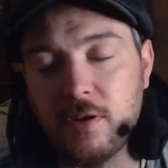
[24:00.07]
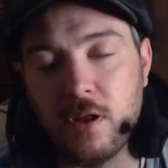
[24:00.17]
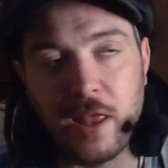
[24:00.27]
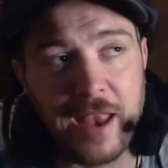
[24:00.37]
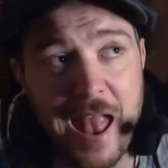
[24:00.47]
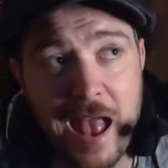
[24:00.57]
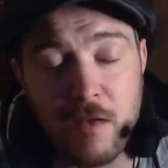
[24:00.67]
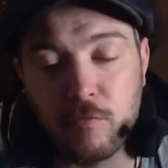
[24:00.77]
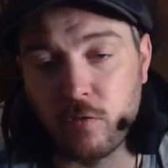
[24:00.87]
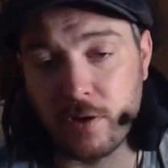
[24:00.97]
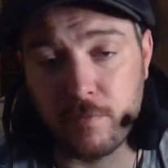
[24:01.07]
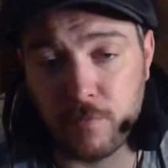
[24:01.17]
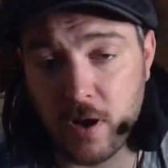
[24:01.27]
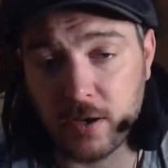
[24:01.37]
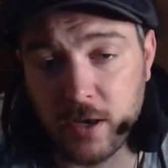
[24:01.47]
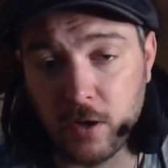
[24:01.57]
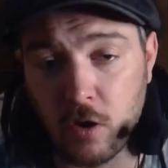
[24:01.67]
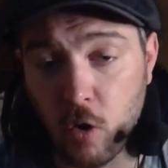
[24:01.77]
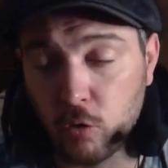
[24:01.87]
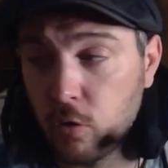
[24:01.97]
in, every fucking
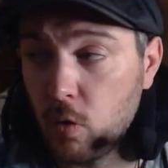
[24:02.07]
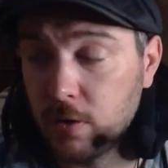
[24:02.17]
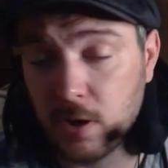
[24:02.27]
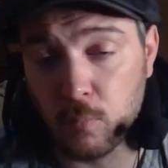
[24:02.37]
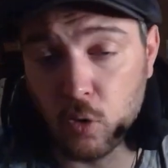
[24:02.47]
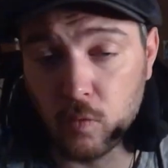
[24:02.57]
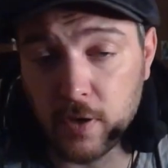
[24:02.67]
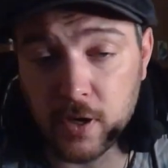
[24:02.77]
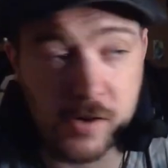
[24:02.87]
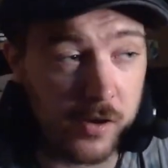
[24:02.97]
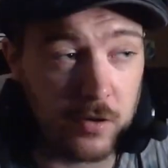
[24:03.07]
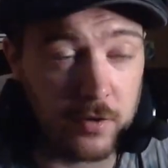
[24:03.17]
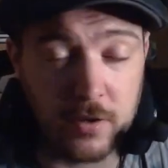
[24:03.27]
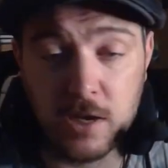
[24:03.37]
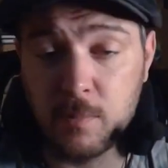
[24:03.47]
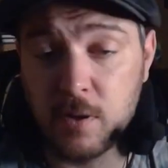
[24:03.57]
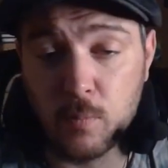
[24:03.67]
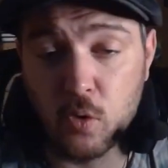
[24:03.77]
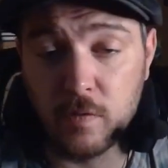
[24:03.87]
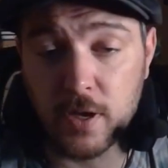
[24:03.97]
ghost haunting movie or demon
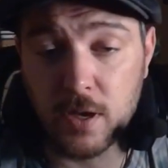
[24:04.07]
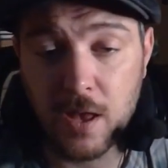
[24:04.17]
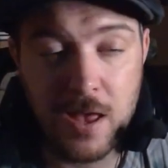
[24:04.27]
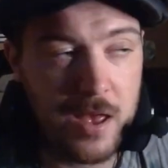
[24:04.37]
movie.